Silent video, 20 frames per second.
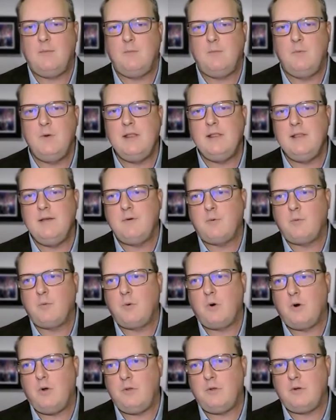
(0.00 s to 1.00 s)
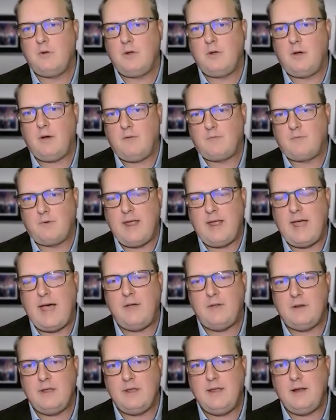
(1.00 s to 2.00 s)
we live a world of
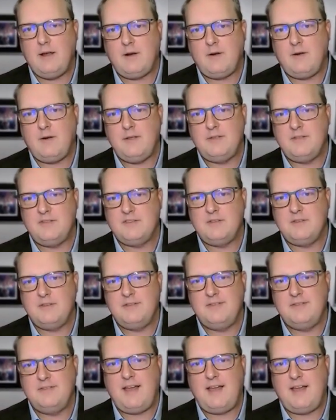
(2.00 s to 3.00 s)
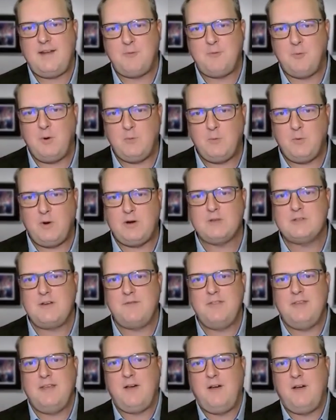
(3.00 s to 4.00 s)
reality here, and not everyone wears
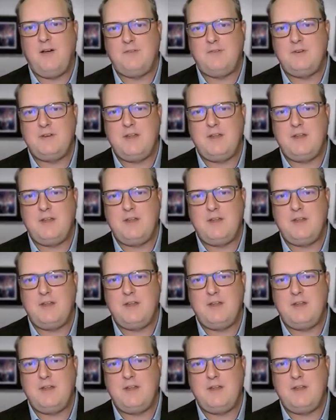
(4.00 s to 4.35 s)
everything every